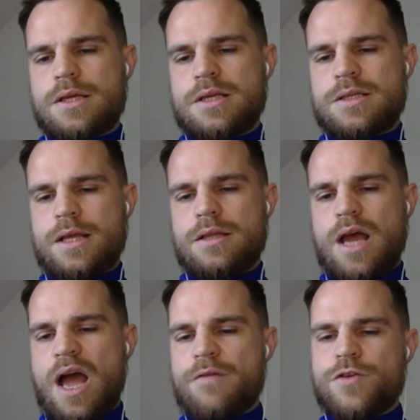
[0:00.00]
It's then,
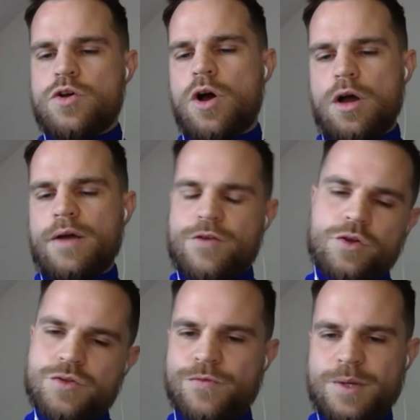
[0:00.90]
have you got
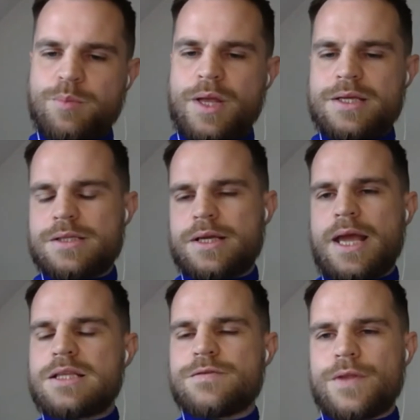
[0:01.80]
something in place to
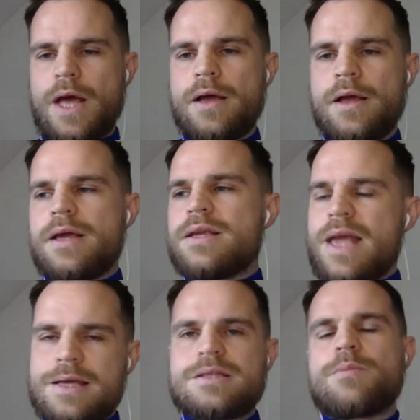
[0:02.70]
cater for that?
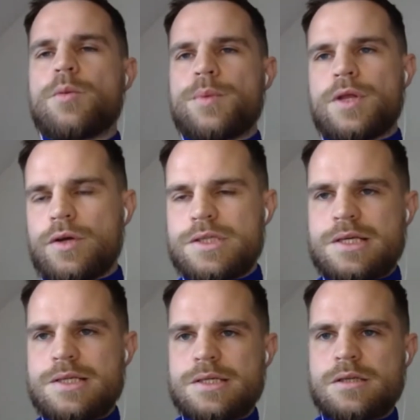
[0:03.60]
Yes, there might be an IT
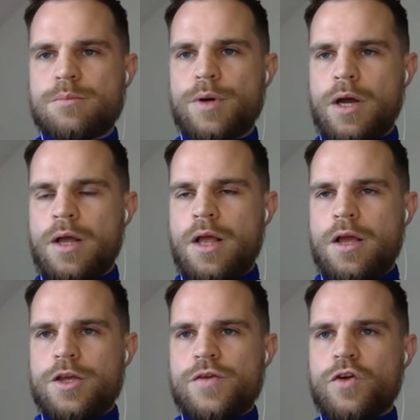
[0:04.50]
system, but
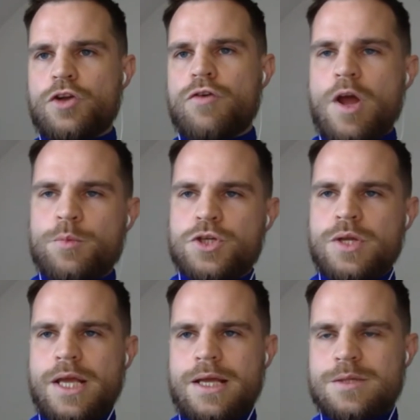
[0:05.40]
you've got a great
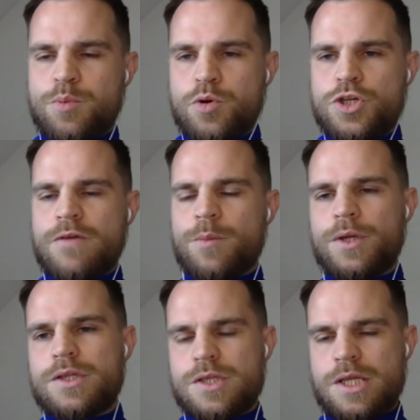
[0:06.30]
opportunity here to push everybody
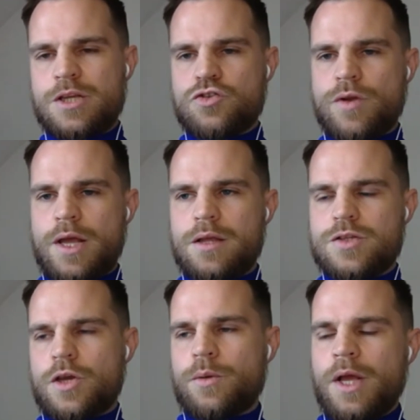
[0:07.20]
to the intranet.
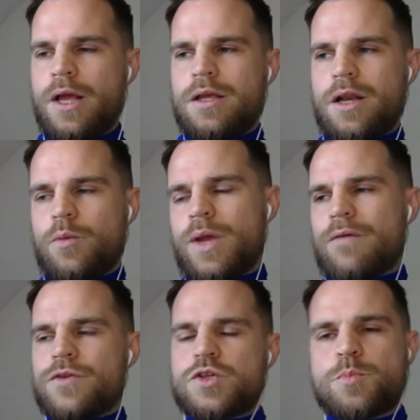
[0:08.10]
So we have
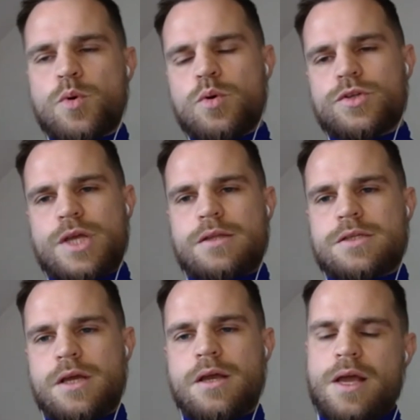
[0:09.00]
the support
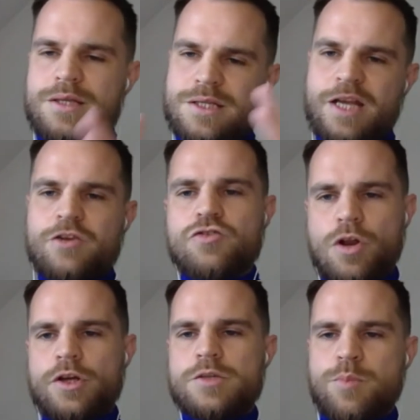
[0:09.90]
center, a
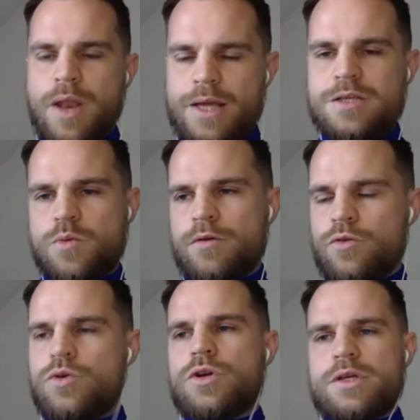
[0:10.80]
centralized place where an
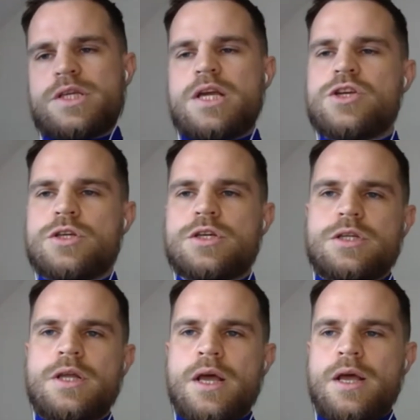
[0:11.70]
organization can
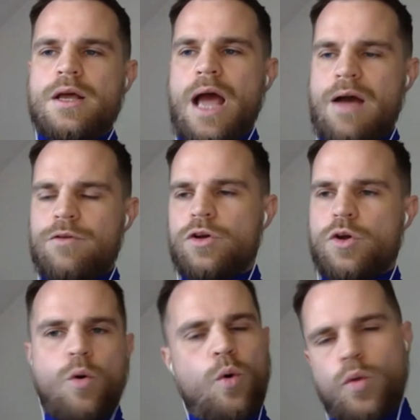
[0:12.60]
have a look at
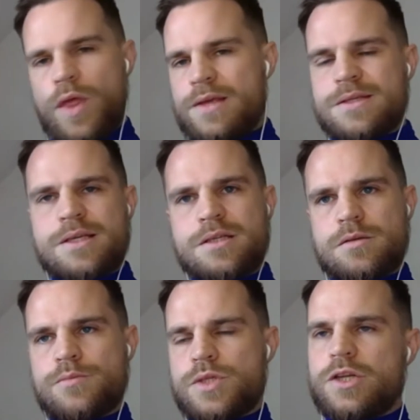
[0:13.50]
all their
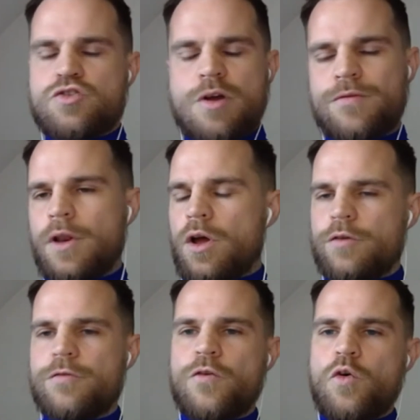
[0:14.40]
systems in a traffic-like
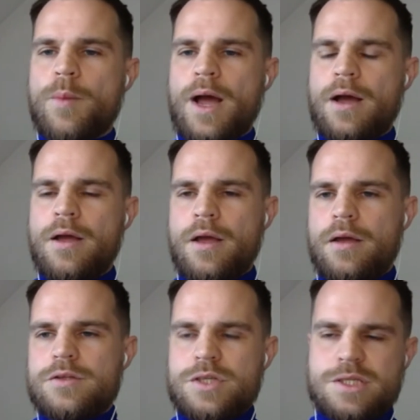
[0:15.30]
format
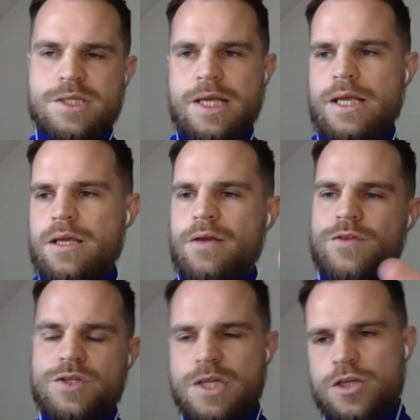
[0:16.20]
to see if
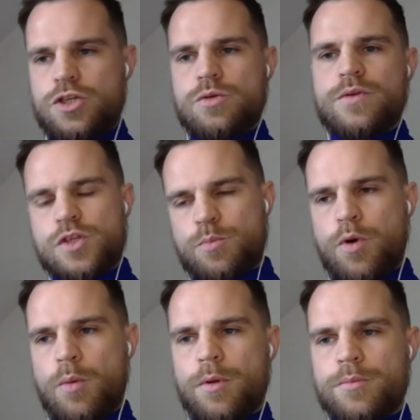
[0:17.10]
there's an issue, if there's a
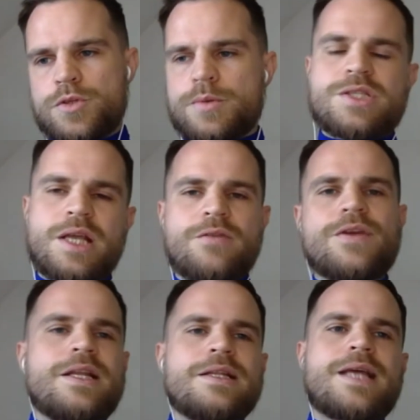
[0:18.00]
problem. So instead of
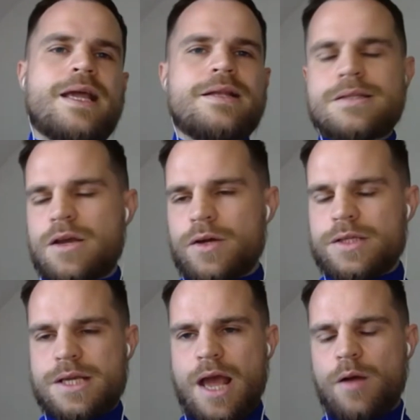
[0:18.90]
inundating the IT
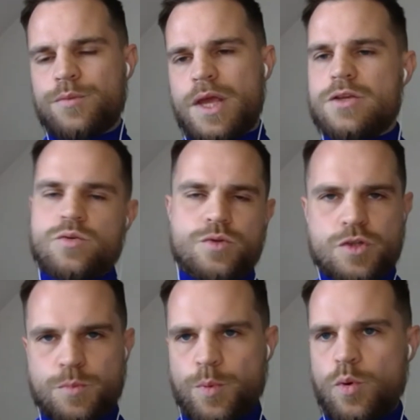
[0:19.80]
help desk or the
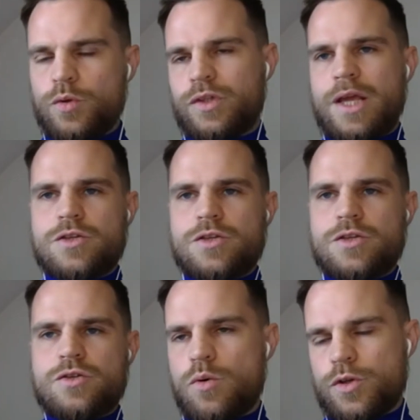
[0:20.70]
support desk
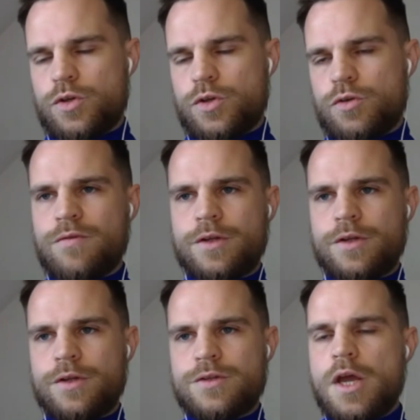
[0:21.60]
or your
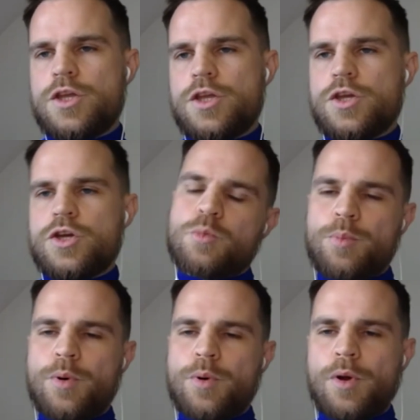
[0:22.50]
equivalent, you can
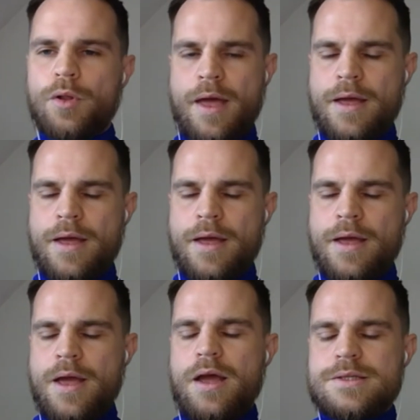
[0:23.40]
jump on there
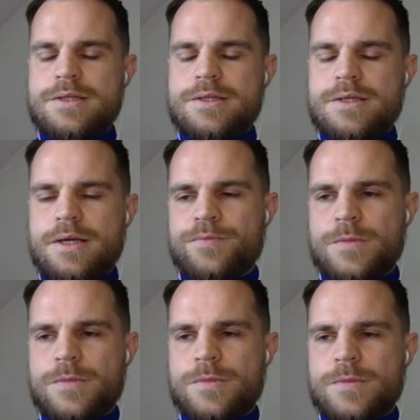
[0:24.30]
and
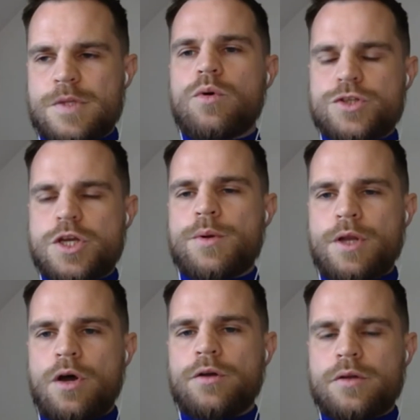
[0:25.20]
find out
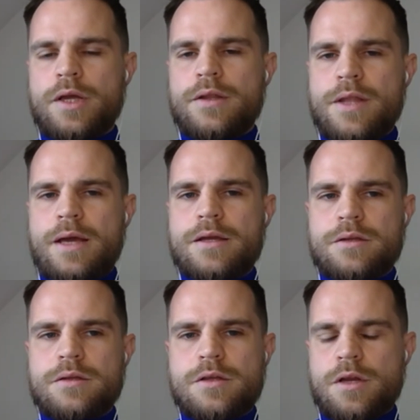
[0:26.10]
what's going on,
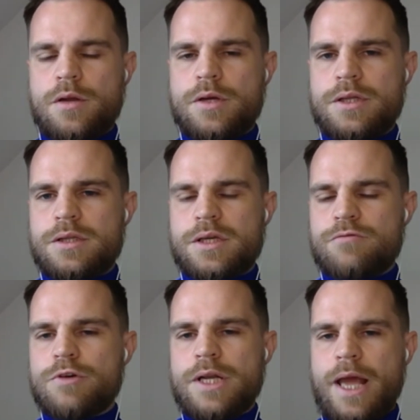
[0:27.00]
and that can
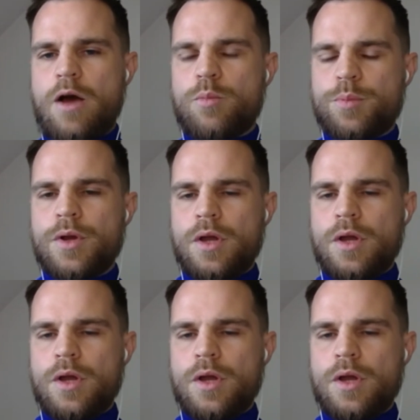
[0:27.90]
really help.